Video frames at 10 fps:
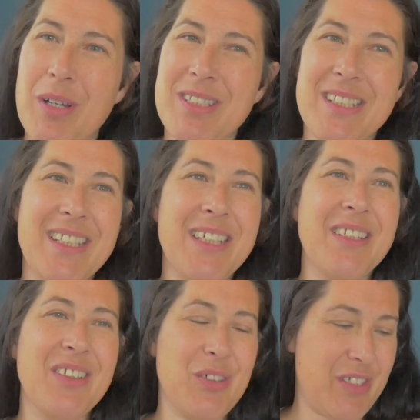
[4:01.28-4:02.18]
ready,
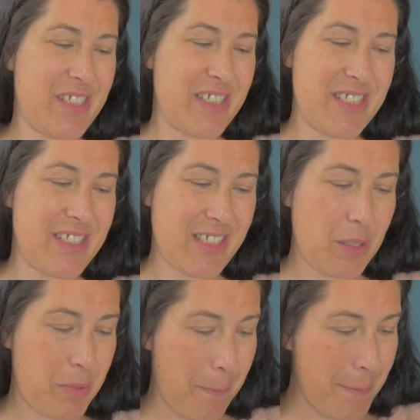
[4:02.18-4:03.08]
because this is
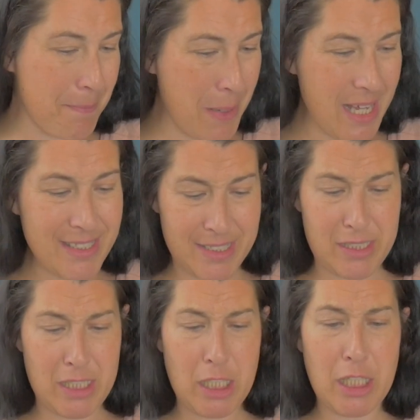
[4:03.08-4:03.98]
going to
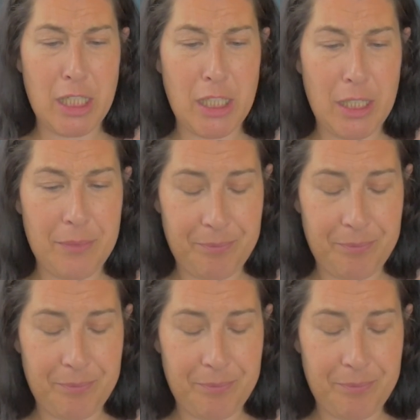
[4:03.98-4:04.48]
be messy.